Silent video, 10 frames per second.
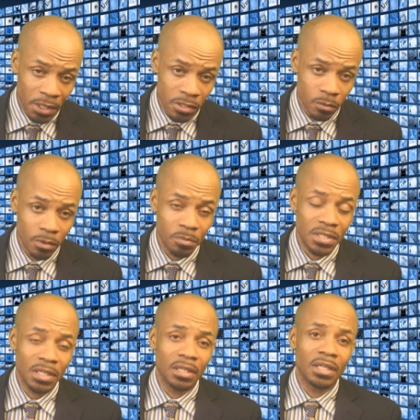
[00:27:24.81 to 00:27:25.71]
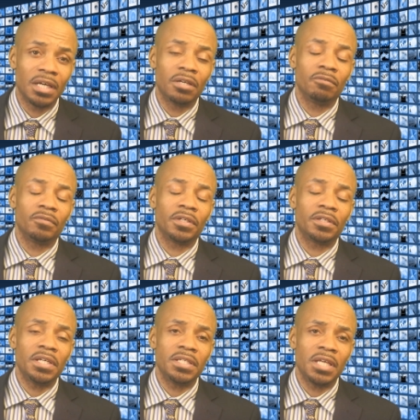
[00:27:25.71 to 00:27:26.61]
So we could be seeing a lot of uh,
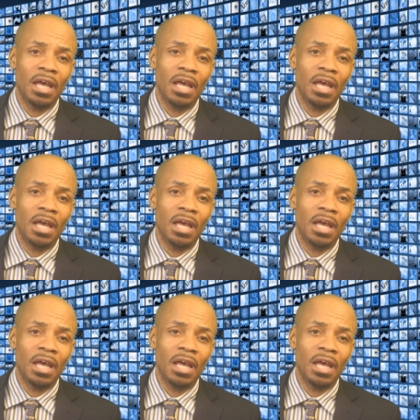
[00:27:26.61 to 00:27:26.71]
things